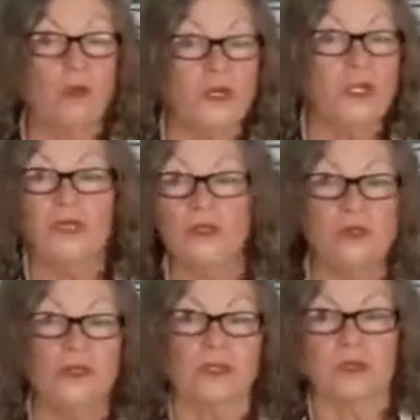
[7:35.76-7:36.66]
What do you do
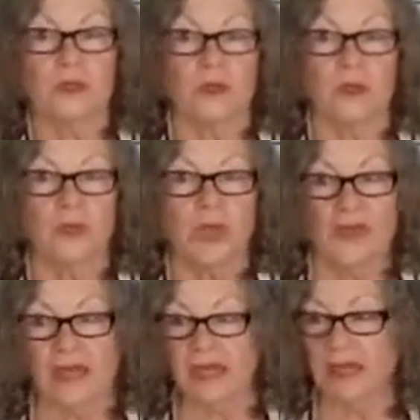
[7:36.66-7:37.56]
with those people?
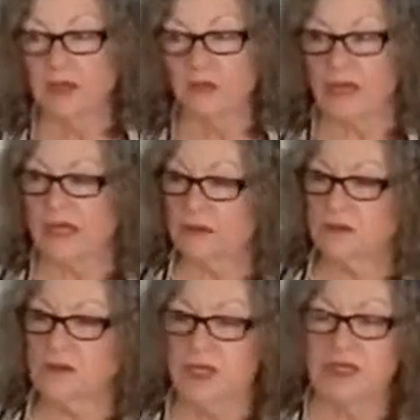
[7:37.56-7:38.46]
They hang
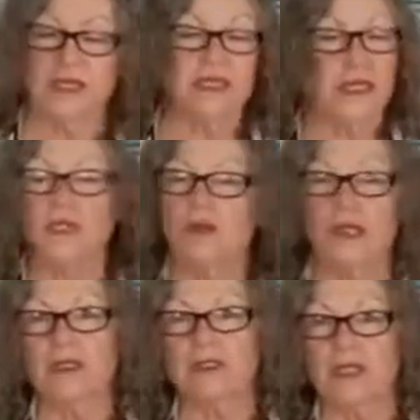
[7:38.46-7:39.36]
around, they take your
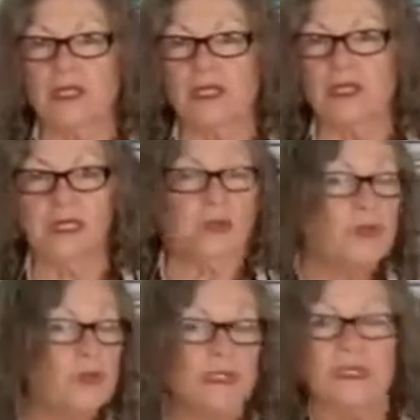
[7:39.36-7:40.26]
energy, they
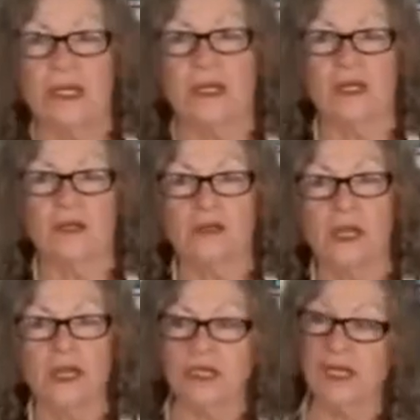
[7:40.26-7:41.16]
pull you down,
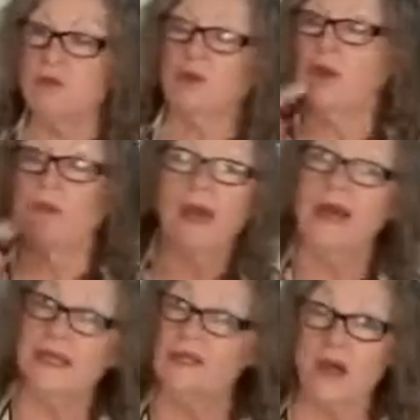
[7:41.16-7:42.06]
you keep going
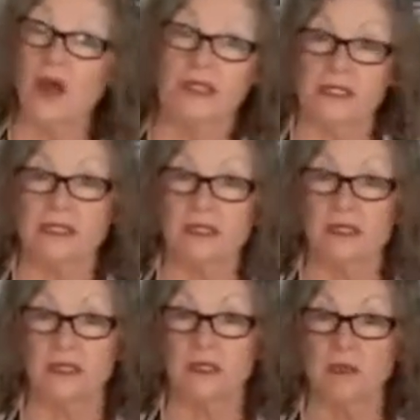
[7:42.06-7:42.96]
back and talking to
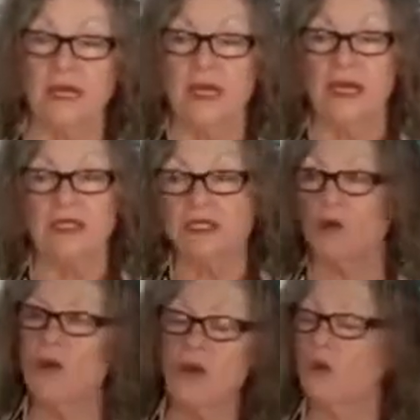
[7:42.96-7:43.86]
them, and you
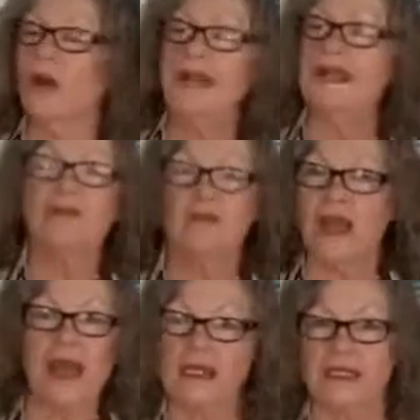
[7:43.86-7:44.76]
don't quite ever
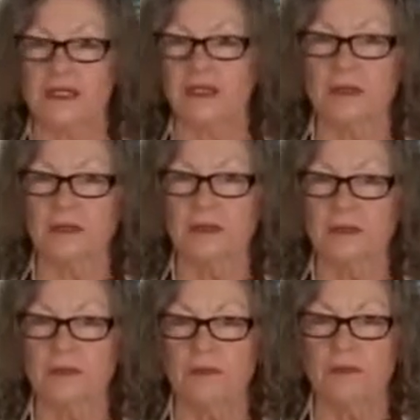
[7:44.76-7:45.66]
ask them.
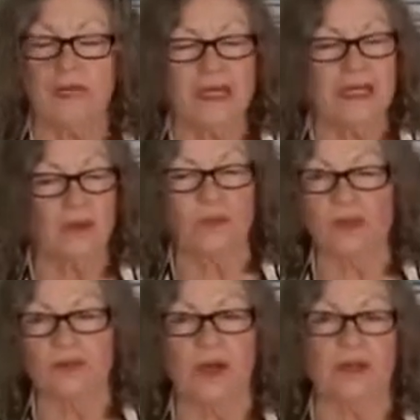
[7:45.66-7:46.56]
We're going to get
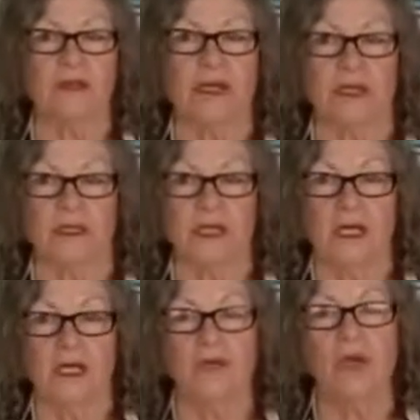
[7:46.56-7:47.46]
rid of all of that.
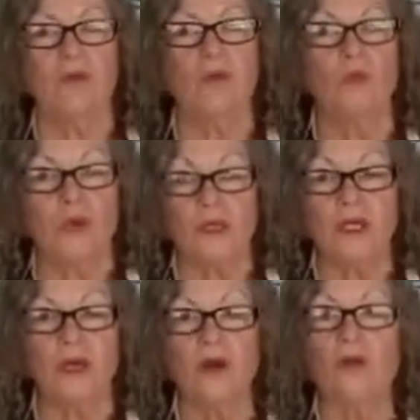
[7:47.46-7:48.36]
You have a
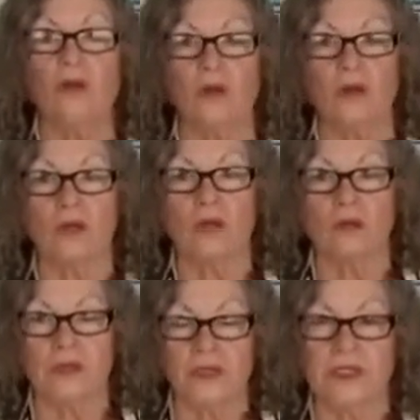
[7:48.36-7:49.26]
working goal
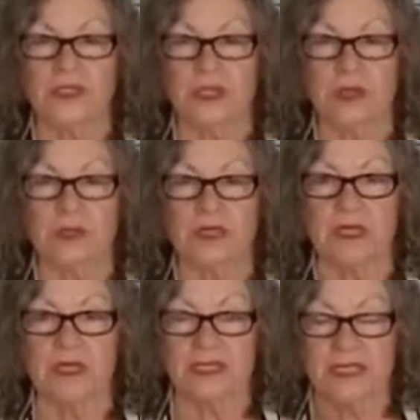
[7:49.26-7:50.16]
with these steps,
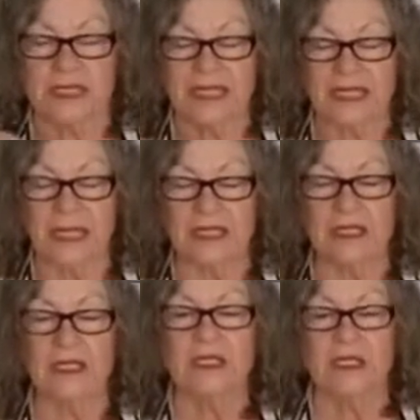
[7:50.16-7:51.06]
and it's to get
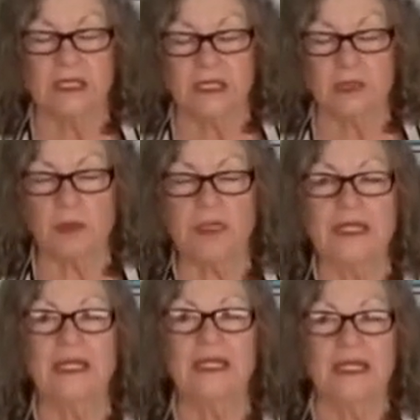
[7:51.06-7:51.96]

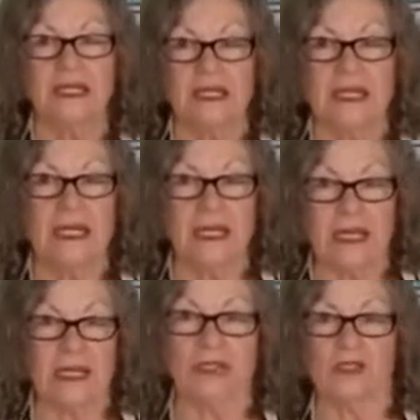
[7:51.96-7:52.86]
simply an
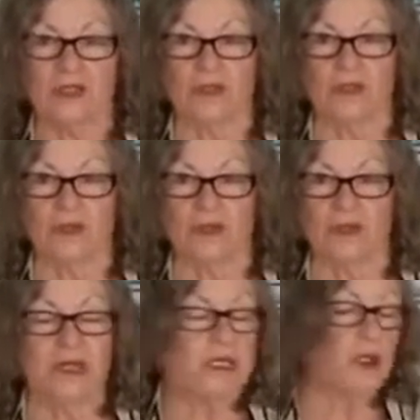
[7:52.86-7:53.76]
answer.
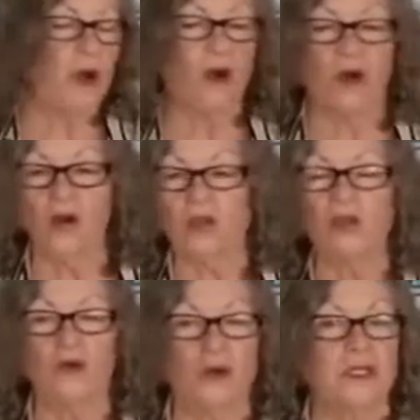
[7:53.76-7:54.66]
That's all
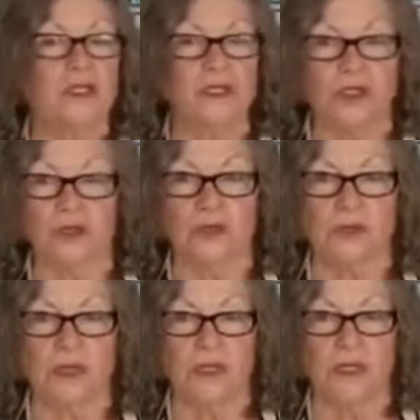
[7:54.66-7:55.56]
you're going to do.
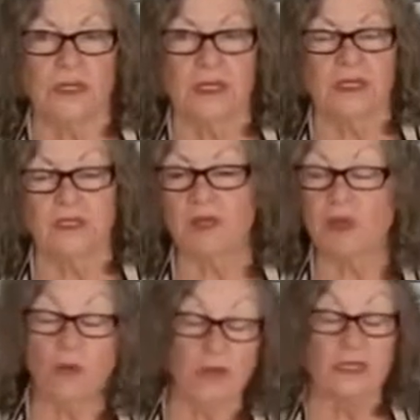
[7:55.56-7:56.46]
And do we
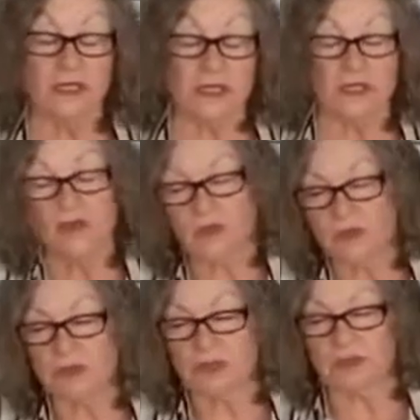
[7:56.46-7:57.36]
all want yeses? Of
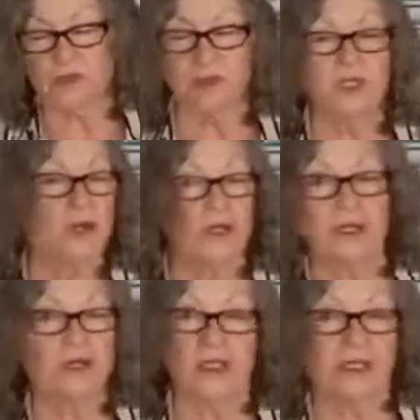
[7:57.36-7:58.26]
course we do. But you already
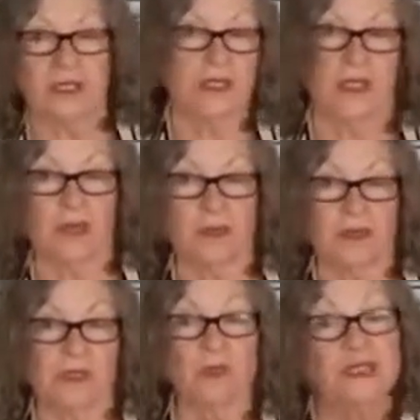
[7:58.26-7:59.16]
know that's not going to happen.
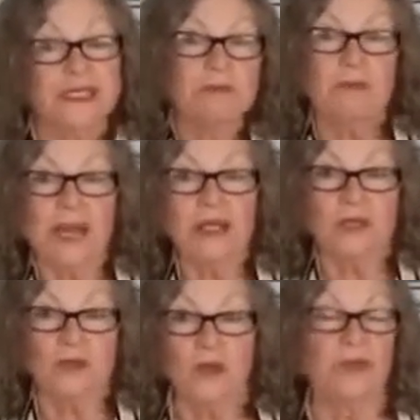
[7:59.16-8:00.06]
So it doesn't
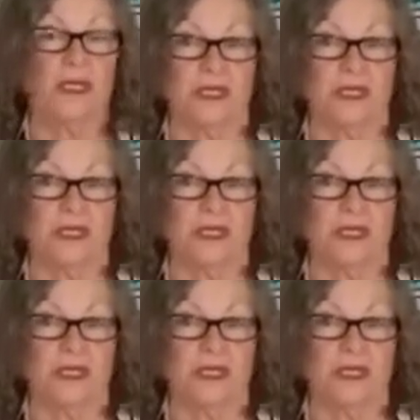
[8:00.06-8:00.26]
matter what they